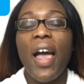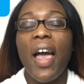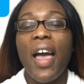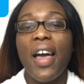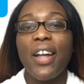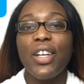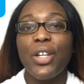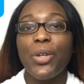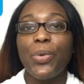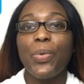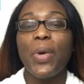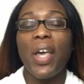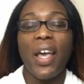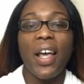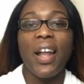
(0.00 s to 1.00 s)
and
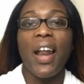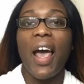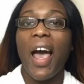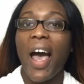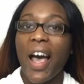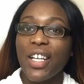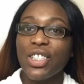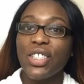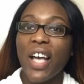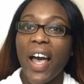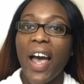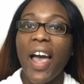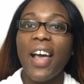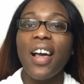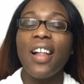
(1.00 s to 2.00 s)
you can
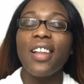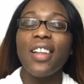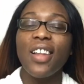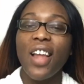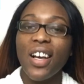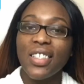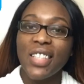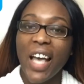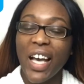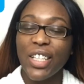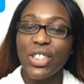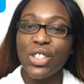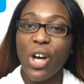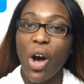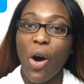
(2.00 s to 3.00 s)
hashtag
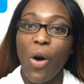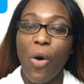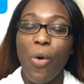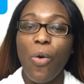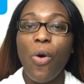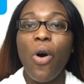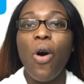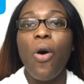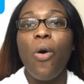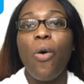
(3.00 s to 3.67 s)
LuxXO